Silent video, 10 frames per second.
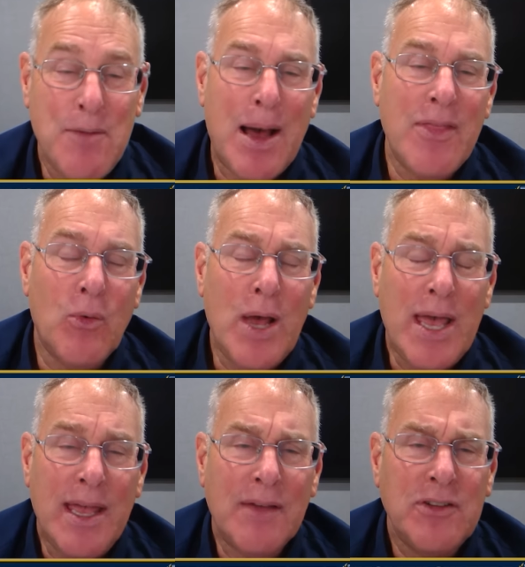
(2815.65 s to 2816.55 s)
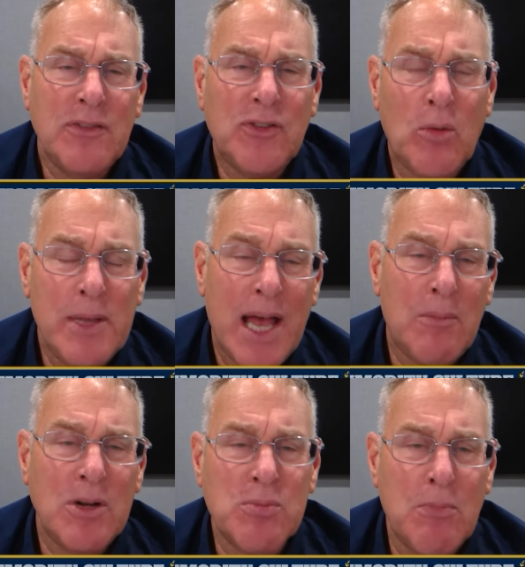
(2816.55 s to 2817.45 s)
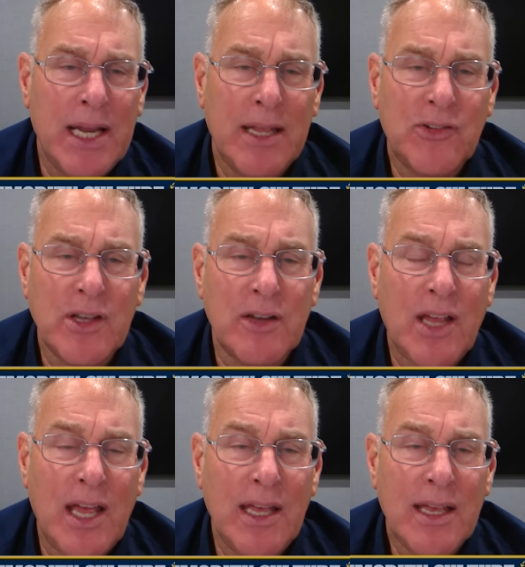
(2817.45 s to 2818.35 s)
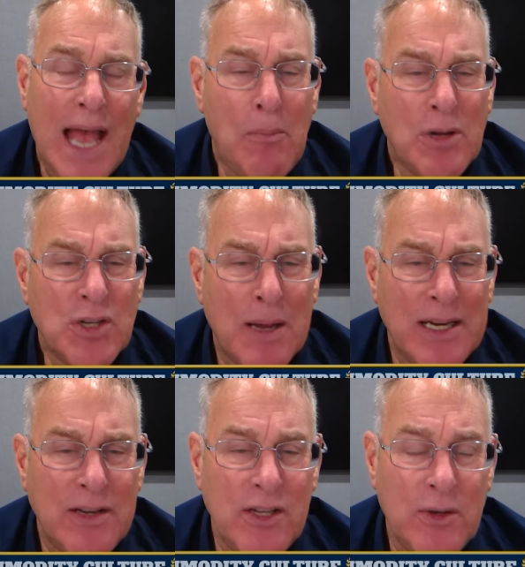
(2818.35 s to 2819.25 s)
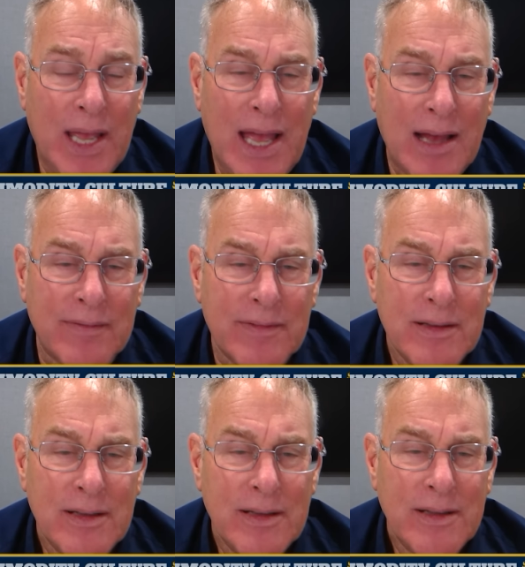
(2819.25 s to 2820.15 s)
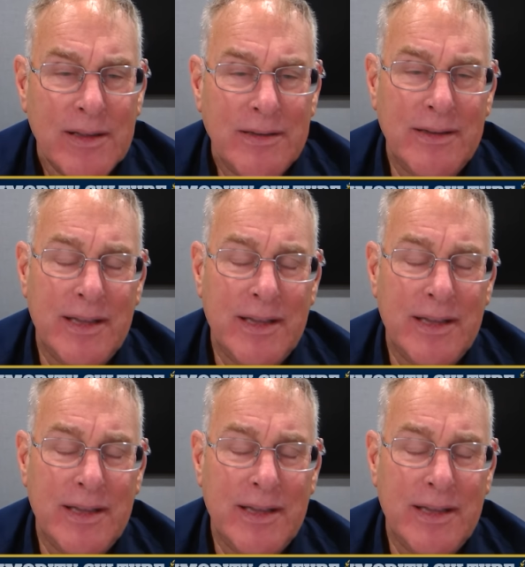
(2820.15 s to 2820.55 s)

and by the way, after you've told me how much money it's going to take, how much money do you have? Do